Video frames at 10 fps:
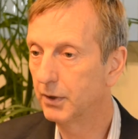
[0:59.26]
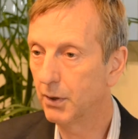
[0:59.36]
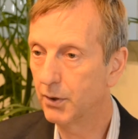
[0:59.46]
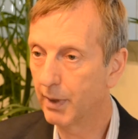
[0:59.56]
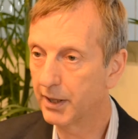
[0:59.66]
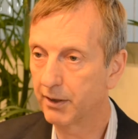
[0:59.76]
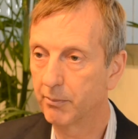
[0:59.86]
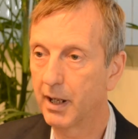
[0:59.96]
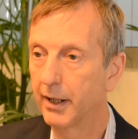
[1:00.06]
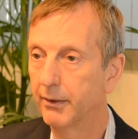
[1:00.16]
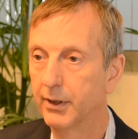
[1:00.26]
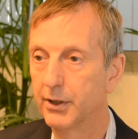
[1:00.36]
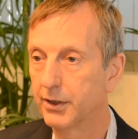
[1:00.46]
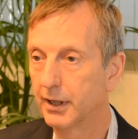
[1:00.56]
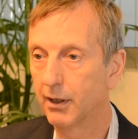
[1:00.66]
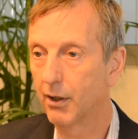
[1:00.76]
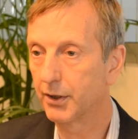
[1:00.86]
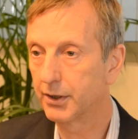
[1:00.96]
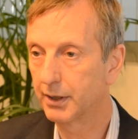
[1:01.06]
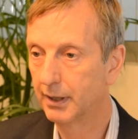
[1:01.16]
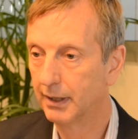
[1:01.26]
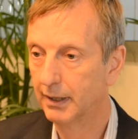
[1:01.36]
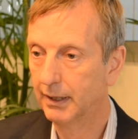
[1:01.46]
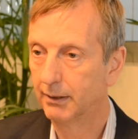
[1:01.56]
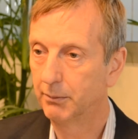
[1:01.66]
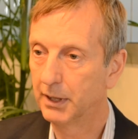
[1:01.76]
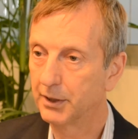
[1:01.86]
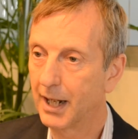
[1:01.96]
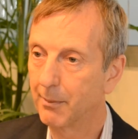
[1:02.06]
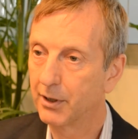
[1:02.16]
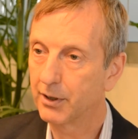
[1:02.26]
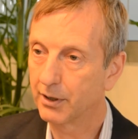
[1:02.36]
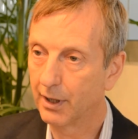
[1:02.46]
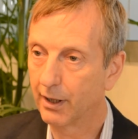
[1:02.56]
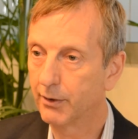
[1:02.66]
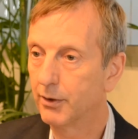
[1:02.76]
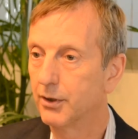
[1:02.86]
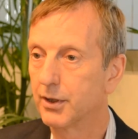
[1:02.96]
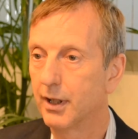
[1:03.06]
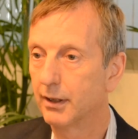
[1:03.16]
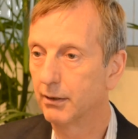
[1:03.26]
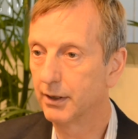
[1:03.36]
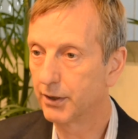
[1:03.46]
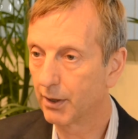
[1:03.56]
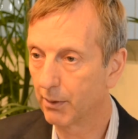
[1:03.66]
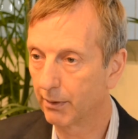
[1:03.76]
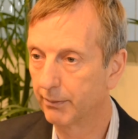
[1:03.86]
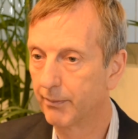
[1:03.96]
huge rates of biodiversity loss, real damage to the nitrogen cycle and so on.